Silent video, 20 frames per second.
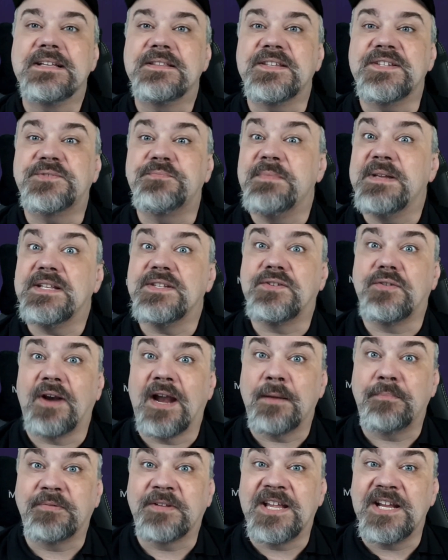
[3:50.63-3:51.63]
This means your
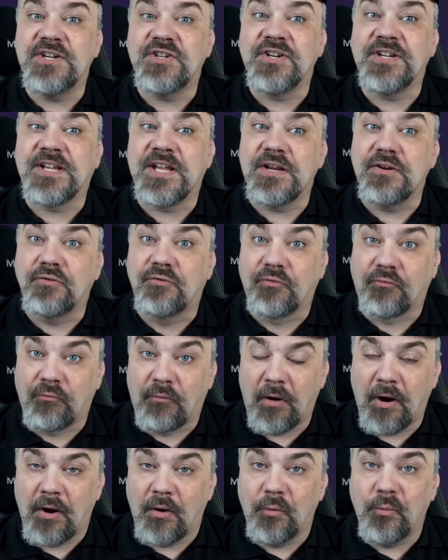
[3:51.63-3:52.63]
application can
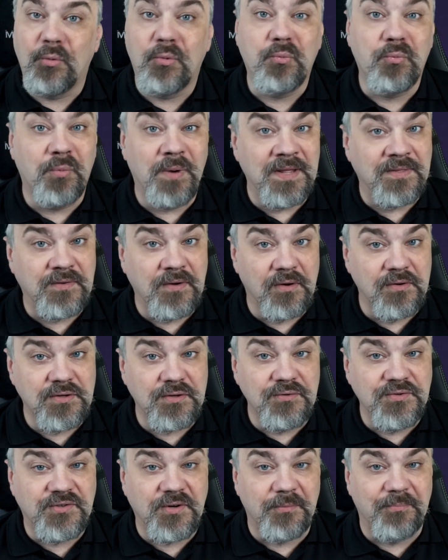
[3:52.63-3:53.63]
grow with your
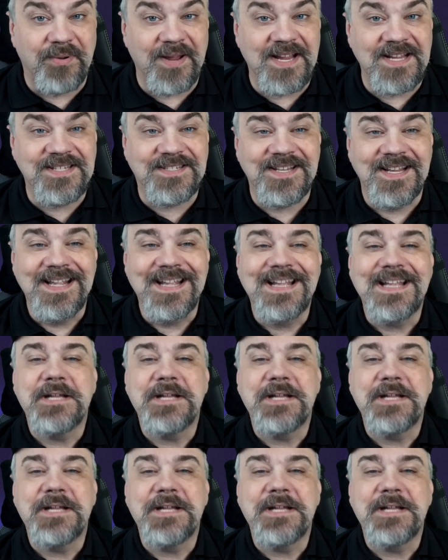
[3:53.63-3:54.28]
user base